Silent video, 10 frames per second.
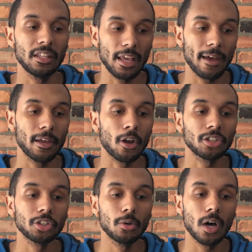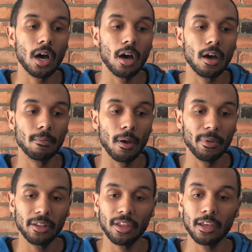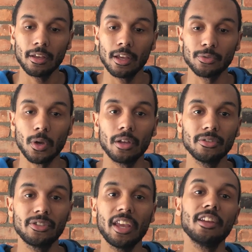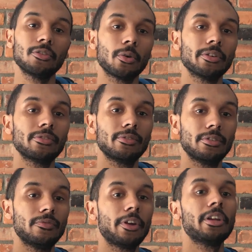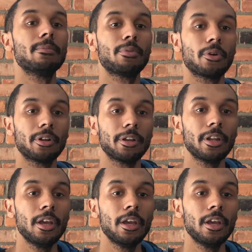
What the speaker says: Yeah, and also a big thing as well, stay indoors. It's very important.